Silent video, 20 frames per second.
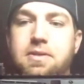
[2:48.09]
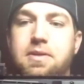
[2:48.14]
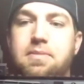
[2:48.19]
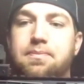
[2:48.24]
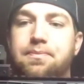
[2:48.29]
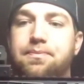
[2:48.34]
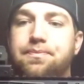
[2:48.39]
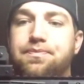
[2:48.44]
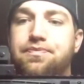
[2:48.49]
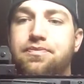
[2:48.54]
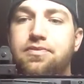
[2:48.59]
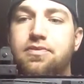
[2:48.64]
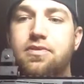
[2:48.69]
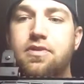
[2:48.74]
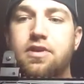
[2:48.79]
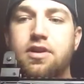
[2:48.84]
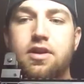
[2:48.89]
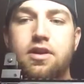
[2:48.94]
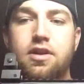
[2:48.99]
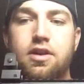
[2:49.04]
me.
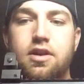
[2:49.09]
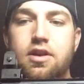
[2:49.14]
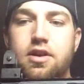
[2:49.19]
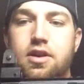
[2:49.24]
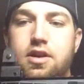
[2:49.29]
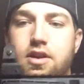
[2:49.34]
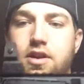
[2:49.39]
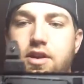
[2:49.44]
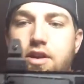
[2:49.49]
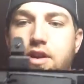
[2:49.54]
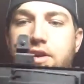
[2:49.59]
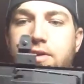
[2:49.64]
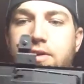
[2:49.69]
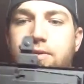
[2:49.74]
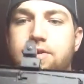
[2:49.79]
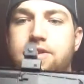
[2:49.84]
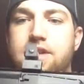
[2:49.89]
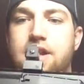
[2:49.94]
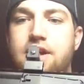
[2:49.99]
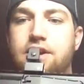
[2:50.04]
Then of
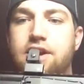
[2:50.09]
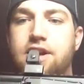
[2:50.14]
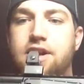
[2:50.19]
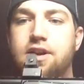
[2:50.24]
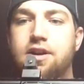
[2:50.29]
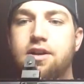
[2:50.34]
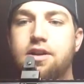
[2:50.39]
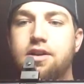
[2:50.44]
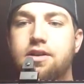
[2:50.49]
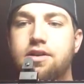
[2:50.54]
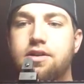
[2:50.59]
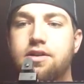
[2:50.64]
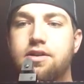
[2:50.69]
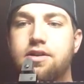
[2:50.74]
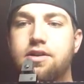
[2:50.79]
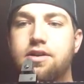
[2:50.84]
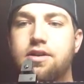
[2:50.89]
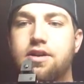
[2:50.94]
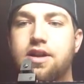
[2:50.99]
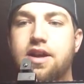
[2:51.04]
course down here
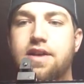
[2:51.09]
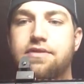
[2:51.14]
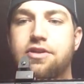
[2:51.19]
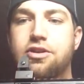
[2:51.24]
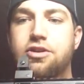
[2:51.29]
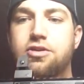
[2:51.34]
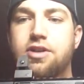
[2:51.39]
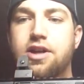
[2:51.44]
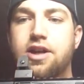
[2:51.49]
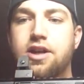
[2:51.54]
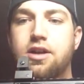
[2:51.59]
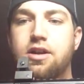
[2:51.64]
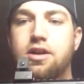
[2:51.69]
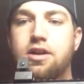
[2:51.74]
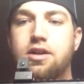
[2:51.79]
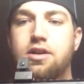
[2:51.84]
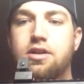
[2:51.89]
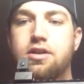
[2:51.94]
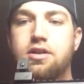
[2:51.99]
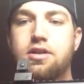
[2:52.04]
you'll have your trigger.
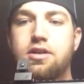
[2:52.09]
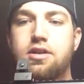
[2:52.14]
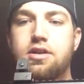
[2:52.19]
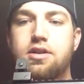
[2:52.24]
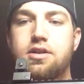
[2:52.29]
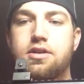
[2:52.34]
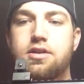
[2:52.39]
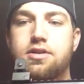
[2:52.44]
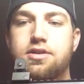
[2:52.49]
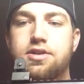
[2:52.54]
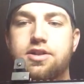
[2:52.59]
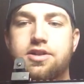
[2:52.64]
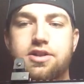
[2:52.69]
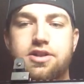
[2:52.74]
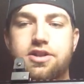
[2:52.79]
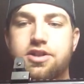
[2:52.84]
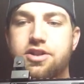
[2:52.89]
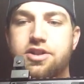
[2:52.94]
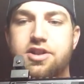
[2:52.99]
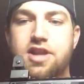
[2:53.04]
It's
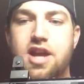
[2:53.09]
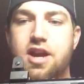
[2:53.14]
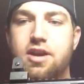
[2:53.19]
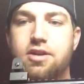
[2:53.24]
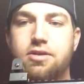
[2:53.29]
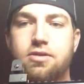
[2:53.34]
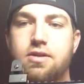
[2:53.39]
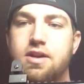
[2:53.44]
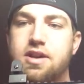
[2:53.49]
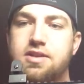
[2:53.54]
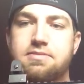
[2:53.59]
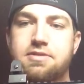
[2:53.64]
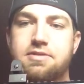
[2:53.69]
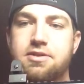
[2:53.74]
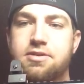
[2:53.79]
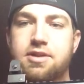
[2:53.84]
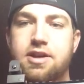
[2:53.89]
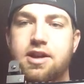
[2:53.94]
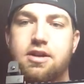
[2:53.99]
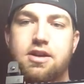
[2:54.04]
just your standard Crossman
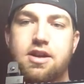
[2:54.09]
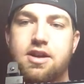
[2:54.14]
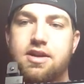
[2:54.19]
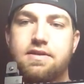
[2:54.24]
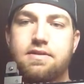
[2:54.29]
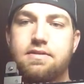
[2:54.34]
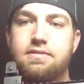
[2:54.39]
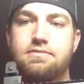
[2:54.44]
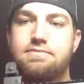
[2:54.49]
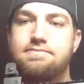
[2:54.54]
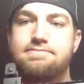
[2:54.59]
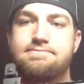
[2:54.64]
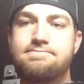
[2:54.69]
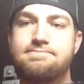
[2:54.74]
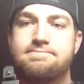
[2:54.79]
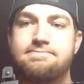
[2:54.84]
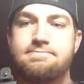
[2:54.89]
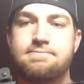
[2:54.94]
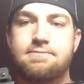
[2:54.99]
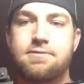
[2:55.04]
trigger, nothing
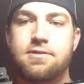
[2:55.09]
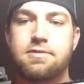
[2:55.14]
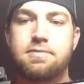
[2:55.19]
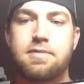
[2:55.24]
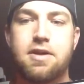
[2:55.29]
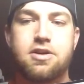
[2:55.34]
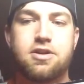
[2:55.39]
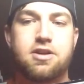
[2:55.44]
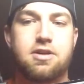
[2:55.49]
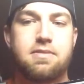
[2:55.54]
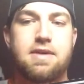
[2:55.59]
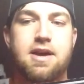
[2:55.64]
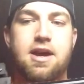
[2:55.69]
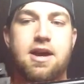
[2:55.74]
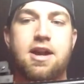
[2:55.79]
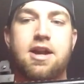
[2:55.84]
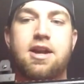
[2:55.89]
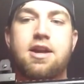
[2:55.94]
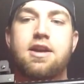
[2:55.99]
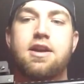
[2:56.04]
special
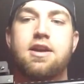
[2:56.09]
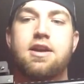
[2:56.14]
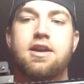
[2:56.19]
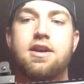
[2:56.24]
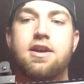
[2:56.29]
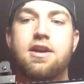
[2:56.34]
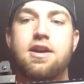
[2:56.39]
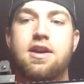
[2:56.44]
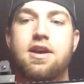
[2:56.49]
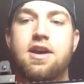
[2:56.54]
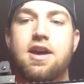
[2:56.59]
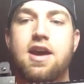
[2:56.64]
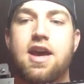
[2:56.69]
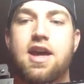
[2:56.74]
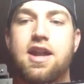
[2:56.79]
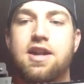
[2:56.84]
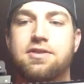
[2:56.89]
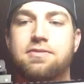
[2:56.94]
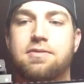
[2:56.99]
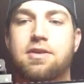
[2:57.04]
about it.
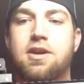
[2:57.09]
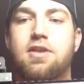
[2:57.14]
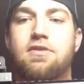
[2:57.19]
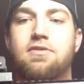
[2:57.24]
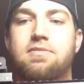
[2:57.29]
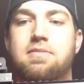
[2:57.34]
And as we all